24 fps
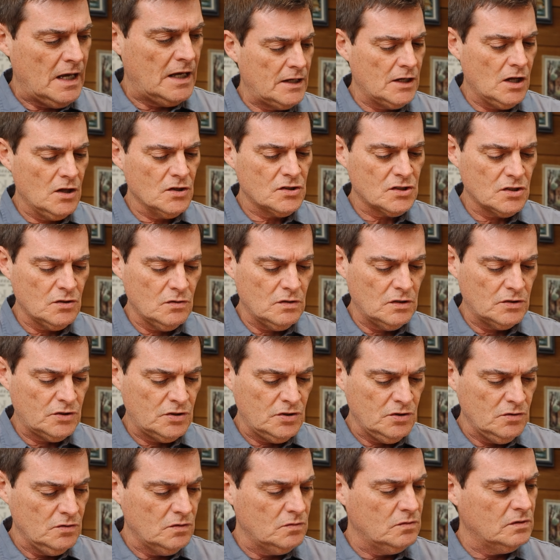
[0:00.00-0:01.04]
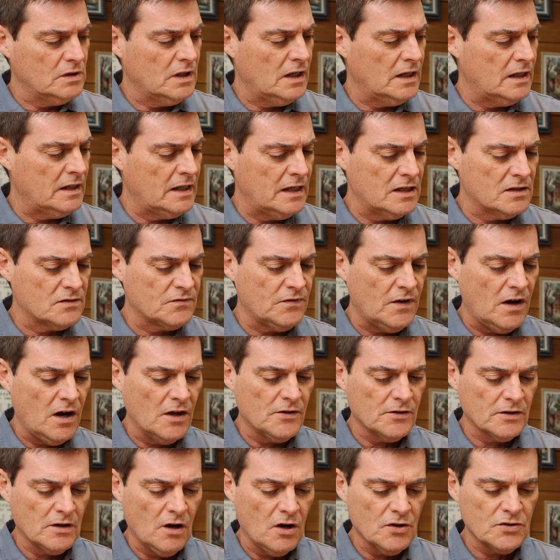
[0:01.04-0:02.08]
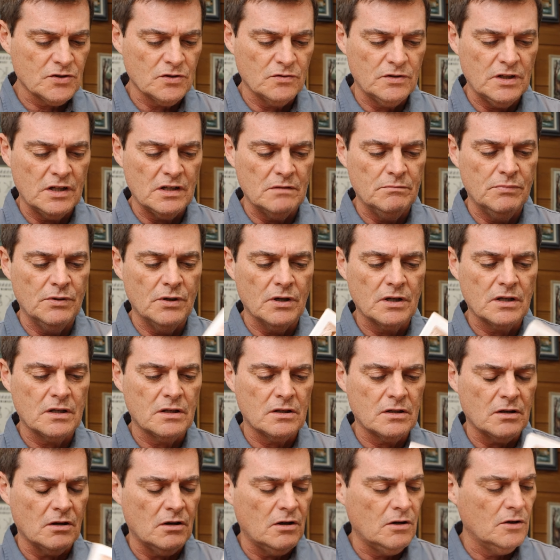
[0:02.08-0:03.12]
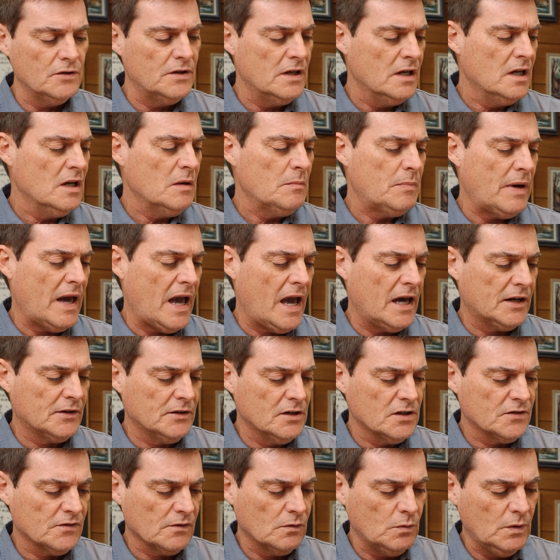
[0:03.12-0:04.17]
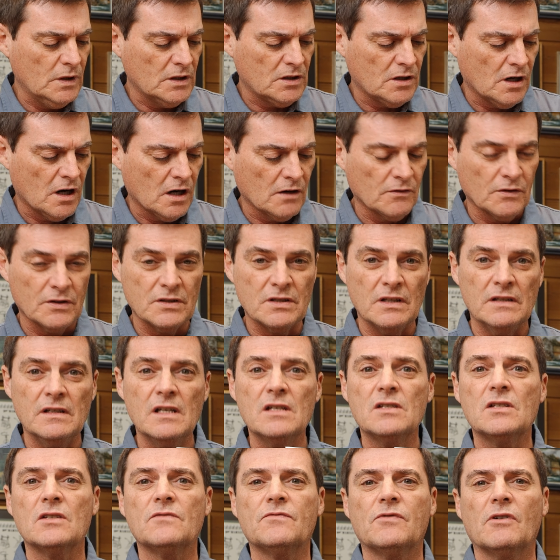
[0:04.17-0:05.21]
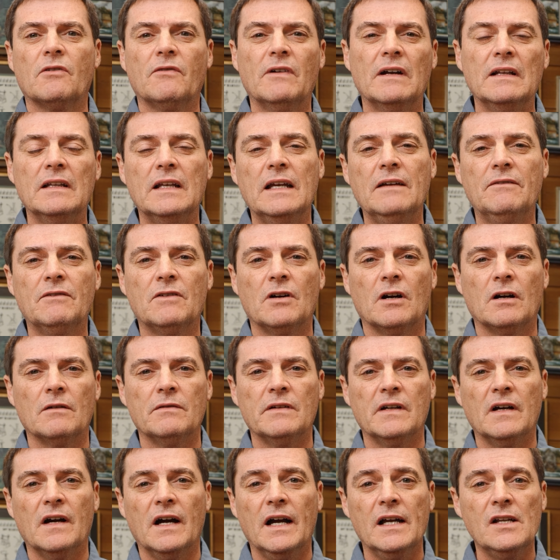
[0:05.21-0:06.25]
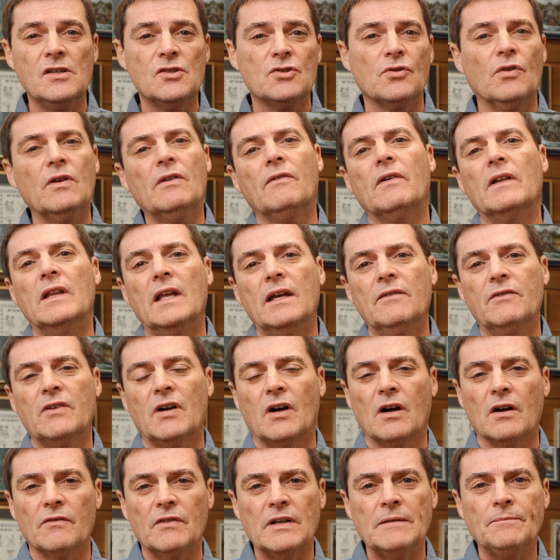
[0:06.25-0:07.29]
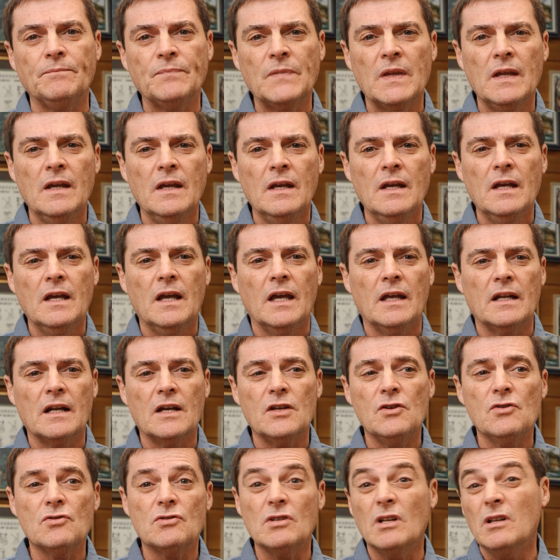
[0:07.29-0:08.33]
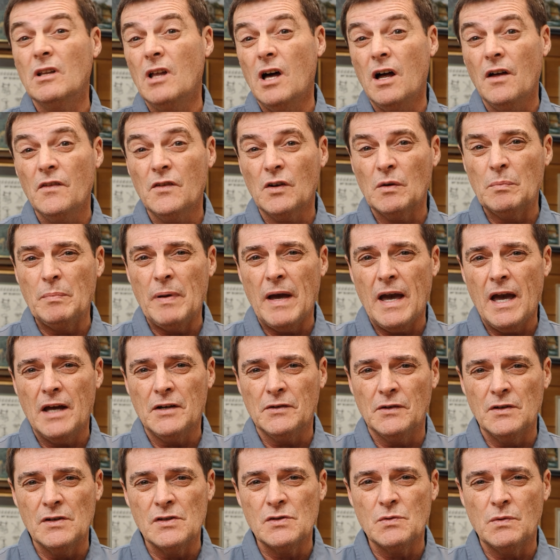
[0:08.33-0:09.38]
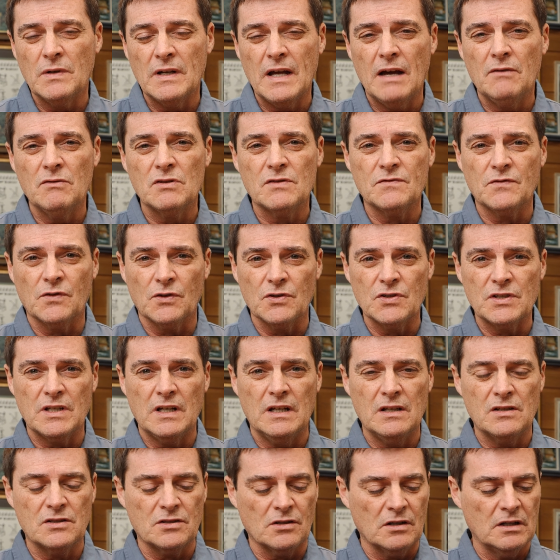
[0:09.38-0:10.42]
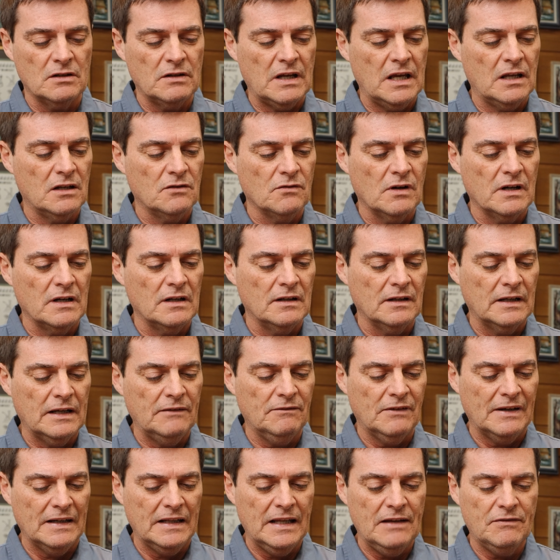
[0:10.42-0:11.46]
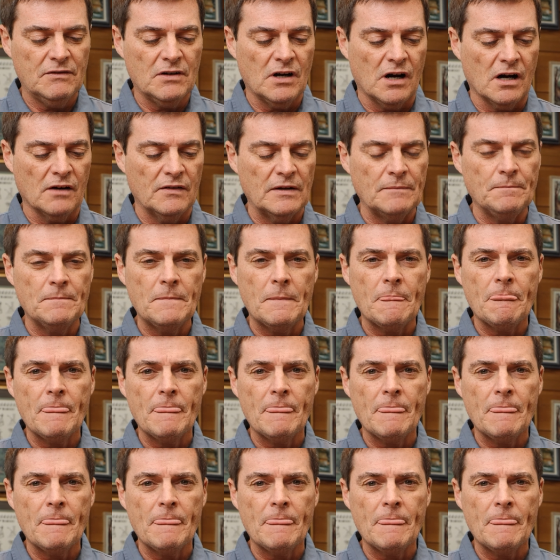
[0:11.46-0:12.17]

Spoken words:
And also, too, his father also did a book called Patterns for Wood Carvers, and this is for relief carving. Now, I enjoy relief carving, and I used a lot of their patterns when I was first getting started in relief carving.